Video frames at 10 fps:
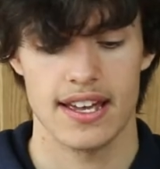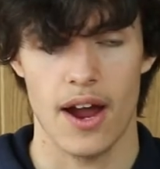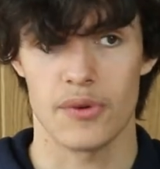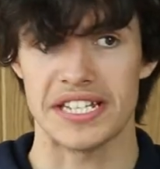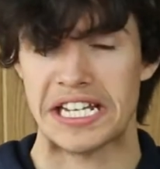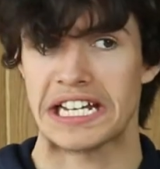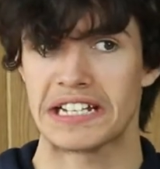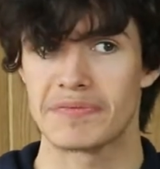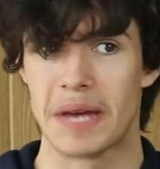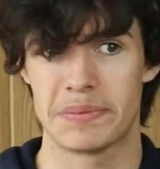I was
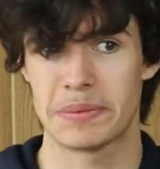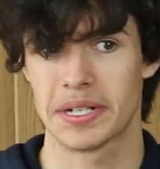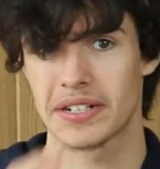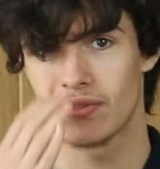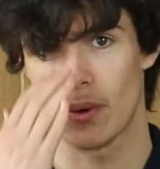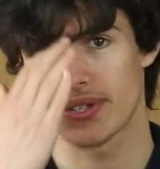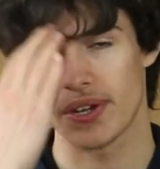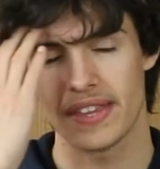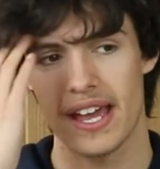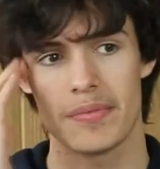thinking of maybe putting force
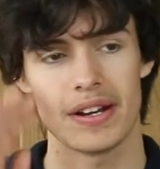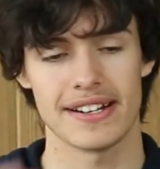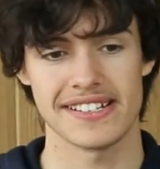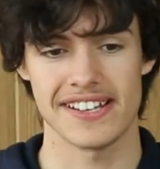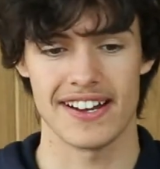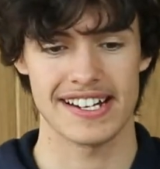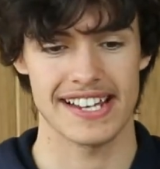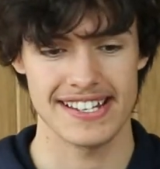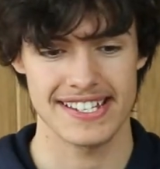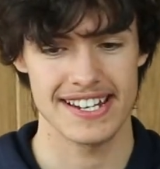on there, but I decided
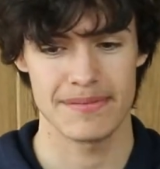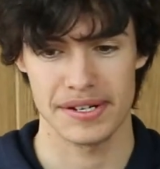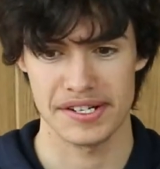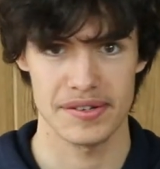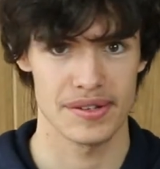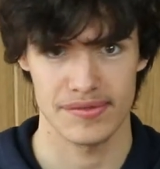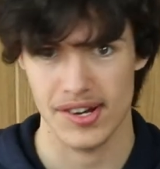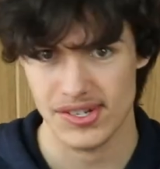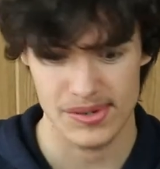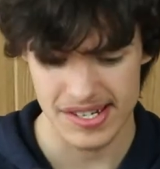against it because who the
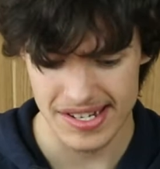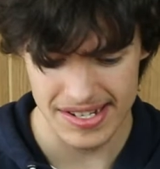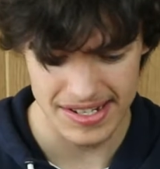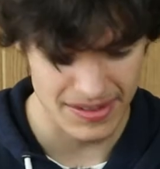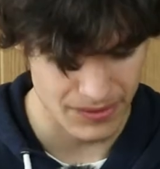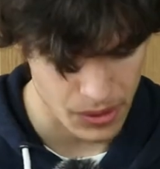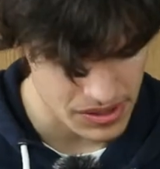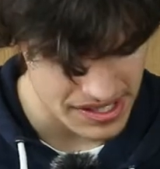fuck's resistant to force?